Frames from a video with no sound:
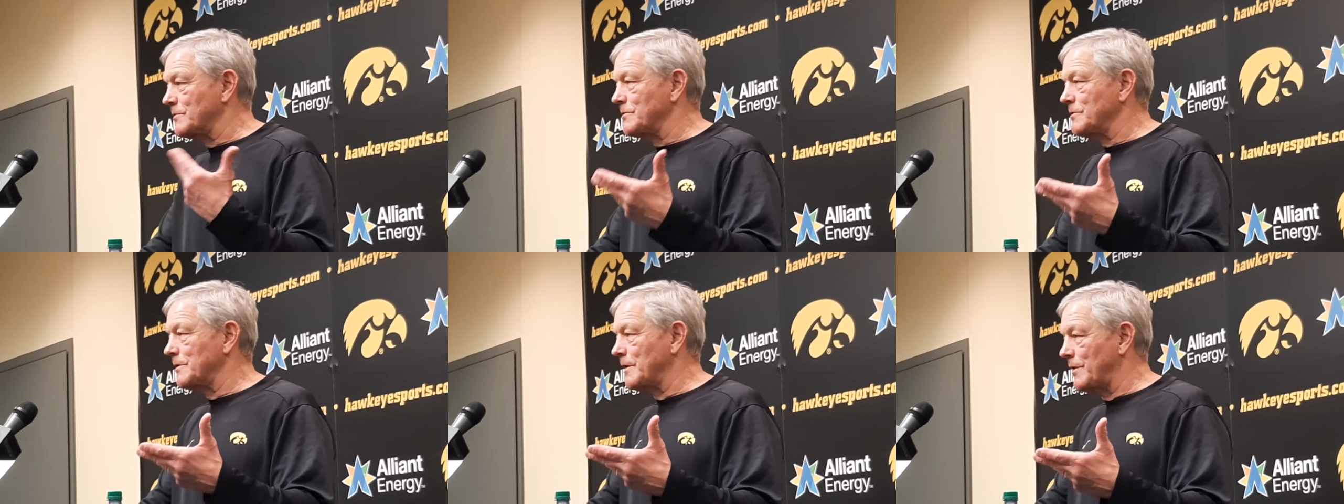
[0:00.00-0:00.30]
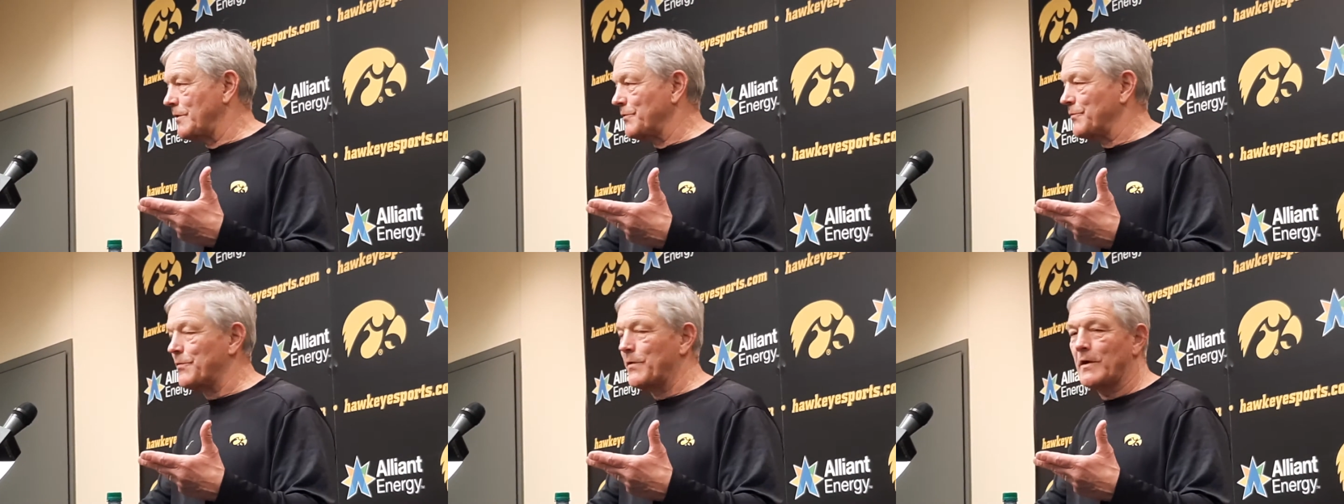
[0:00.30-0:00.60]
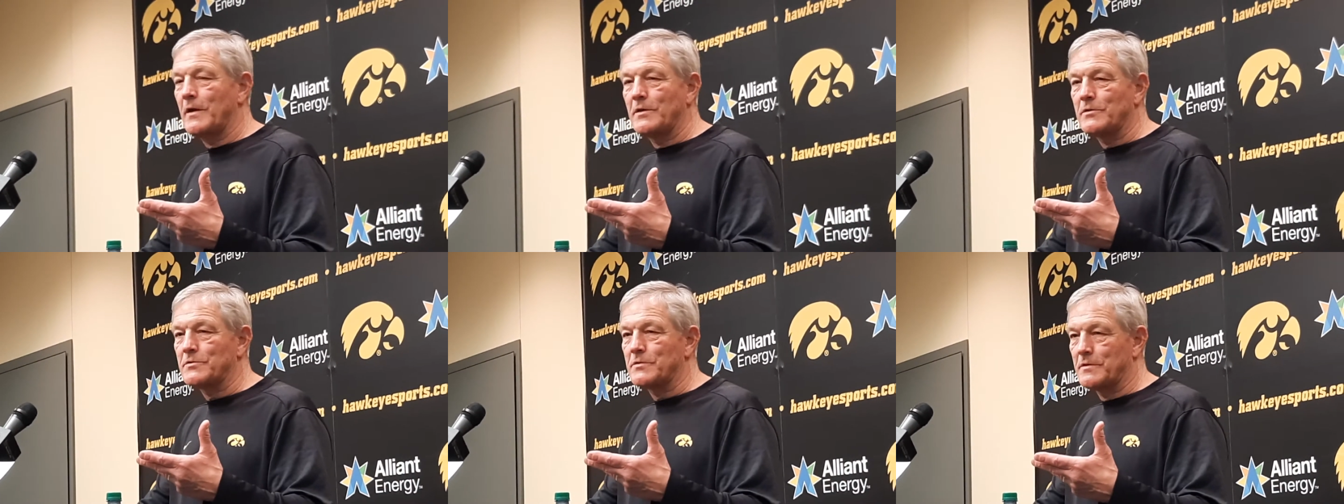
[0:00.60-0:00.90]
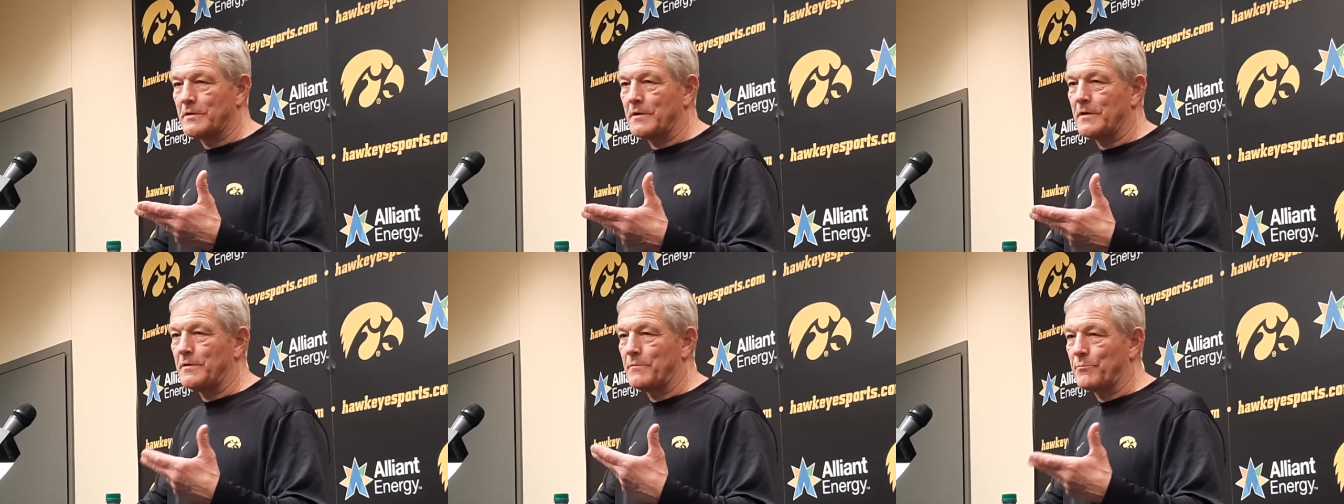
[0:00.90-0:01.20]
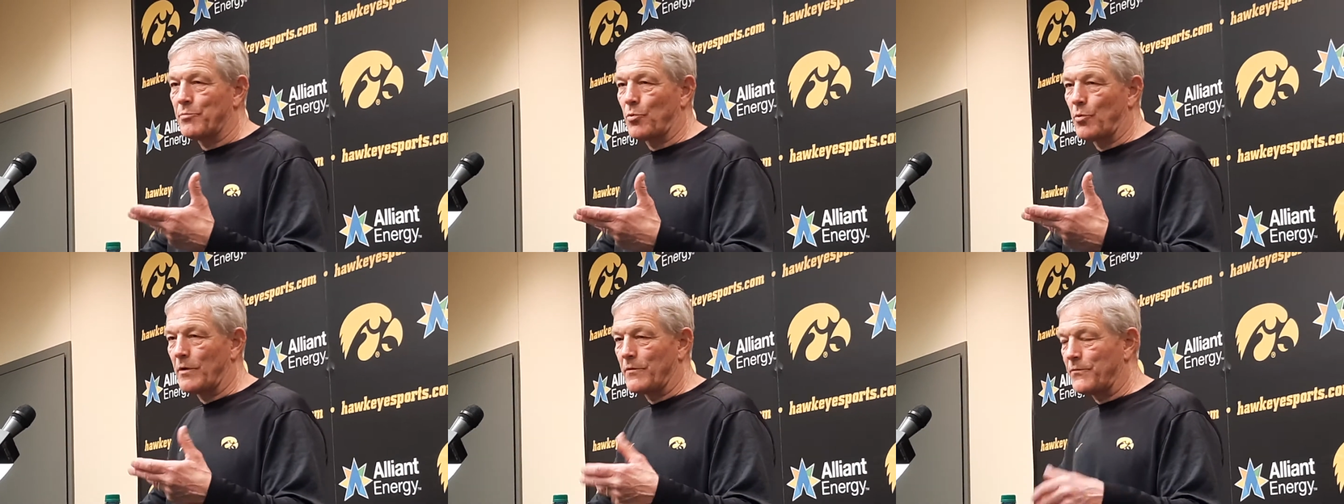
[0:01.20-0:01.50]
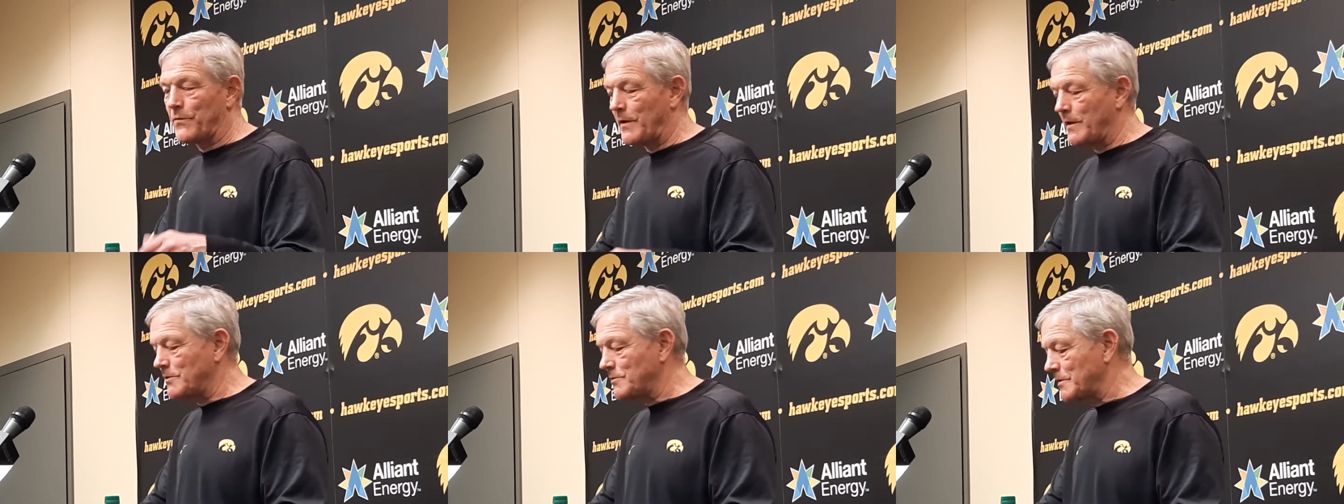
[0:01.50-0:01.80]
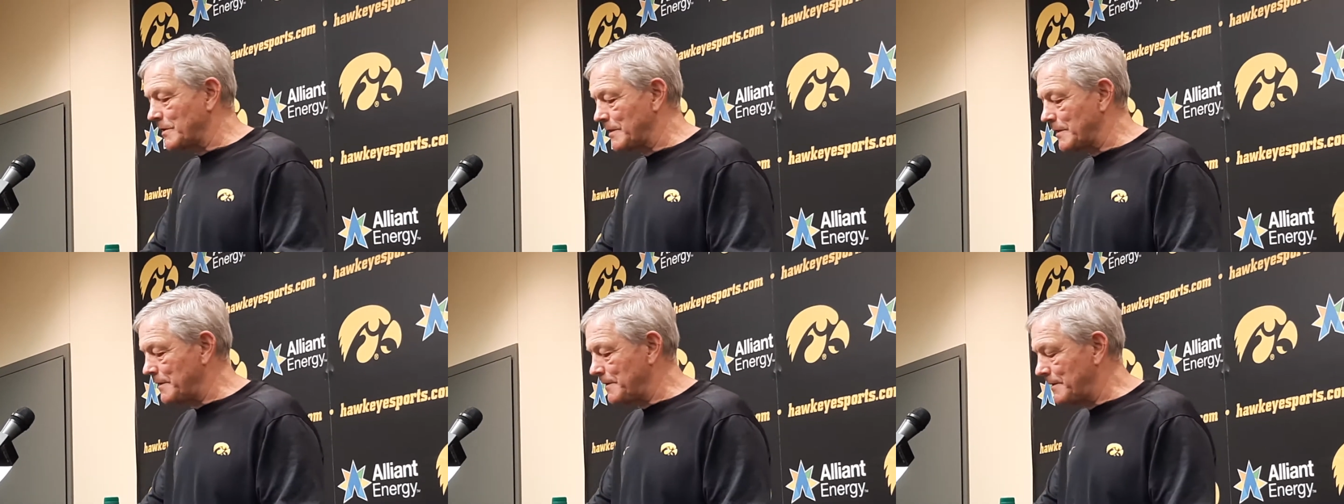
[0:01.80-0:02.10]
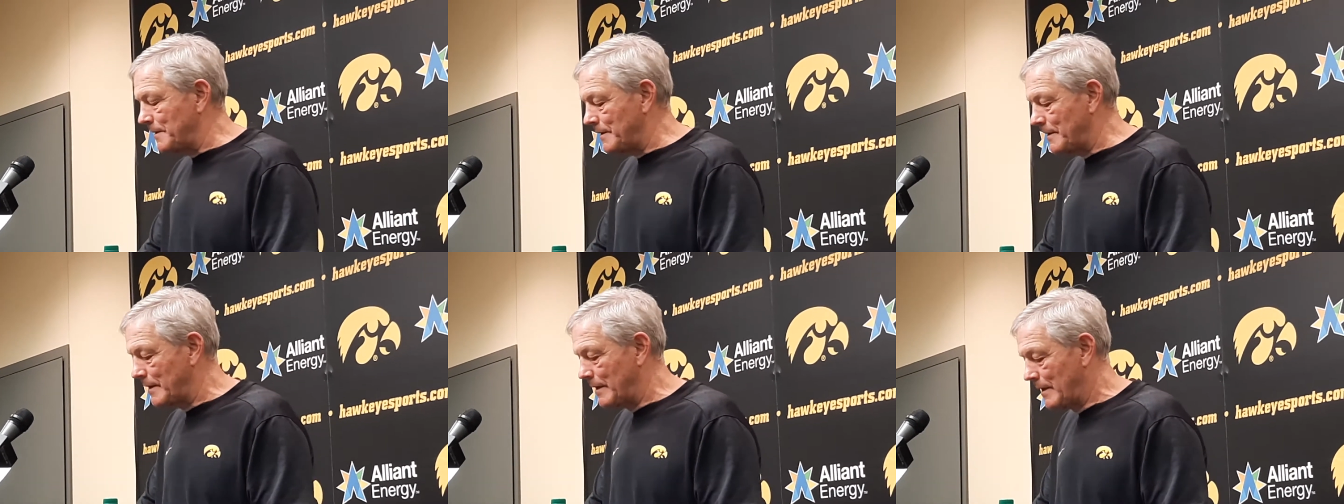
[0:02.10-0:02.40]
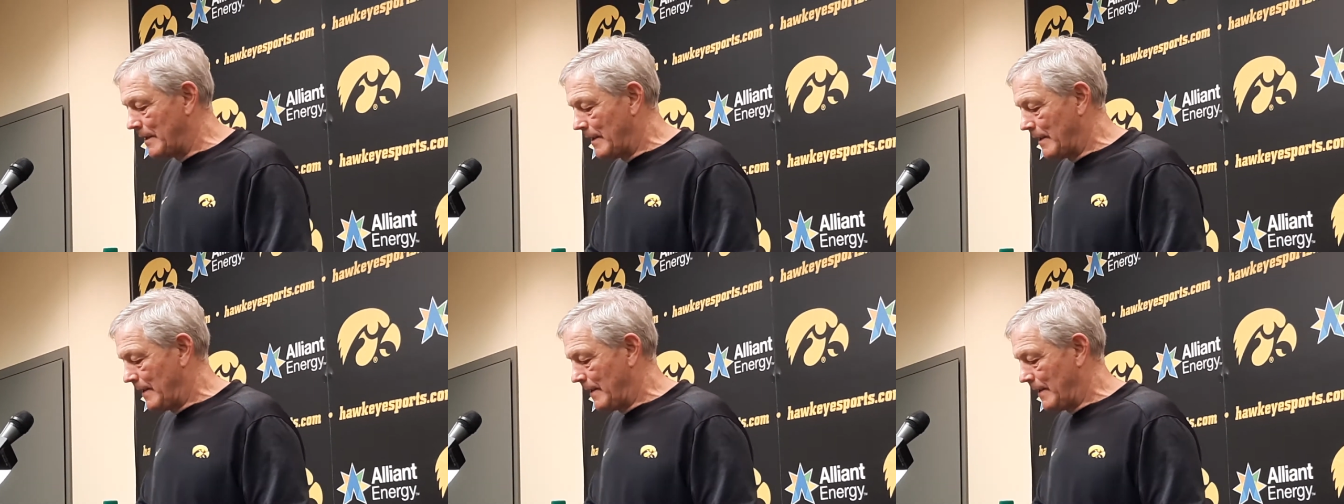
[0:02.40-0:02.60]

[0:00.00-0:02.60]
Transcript: It's another phase, uh, important phase of the year.